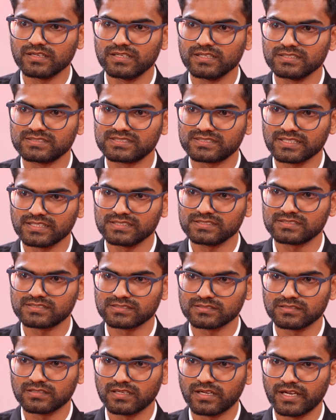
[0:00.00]

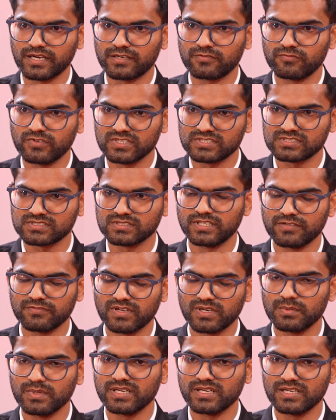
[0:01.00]
distance at which they
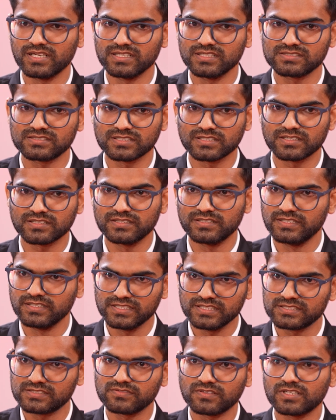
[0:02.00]
will be released,
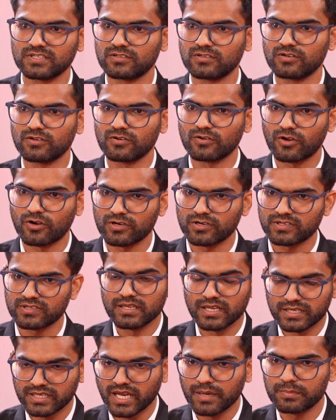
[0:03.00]
these were
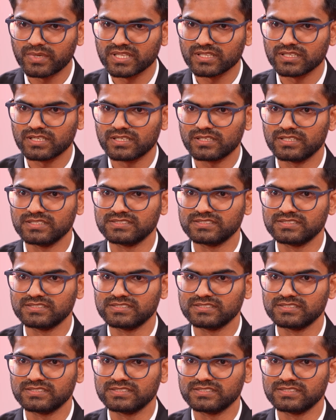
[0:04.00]
not kept in the